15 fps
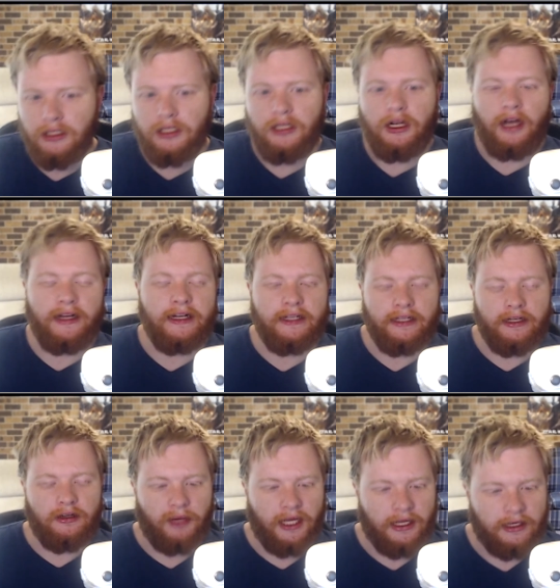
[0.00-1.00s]
I did hear
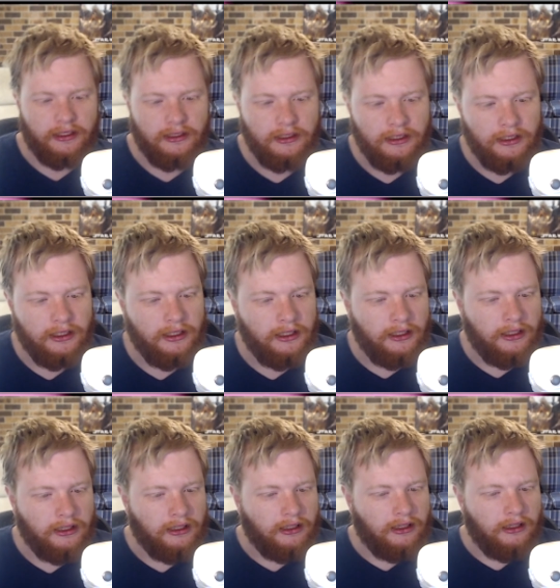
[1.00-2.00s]
about it.
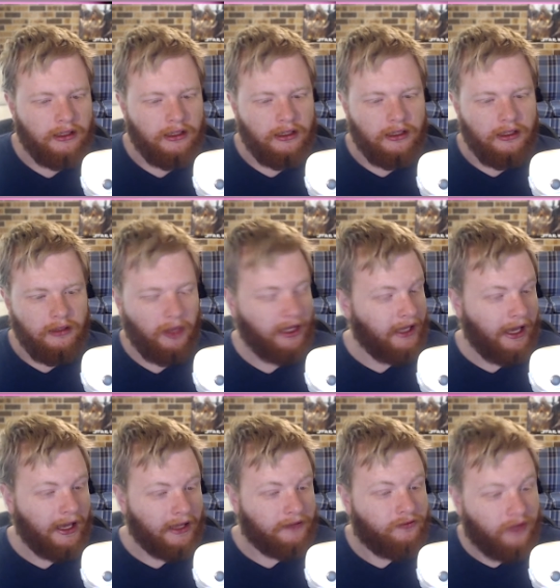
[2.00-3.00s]
But
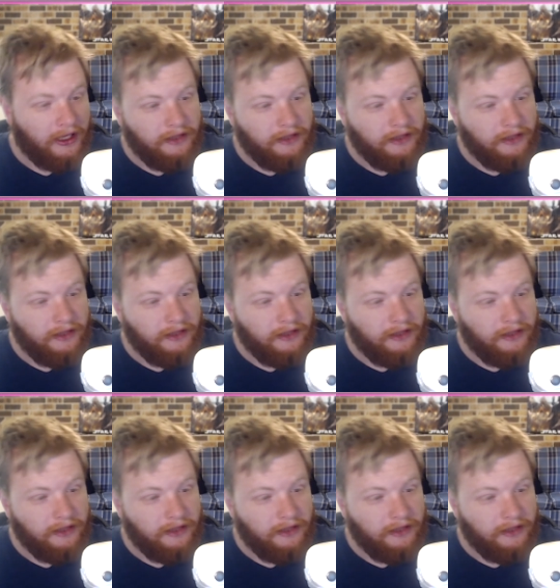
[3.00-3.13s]
yeah, these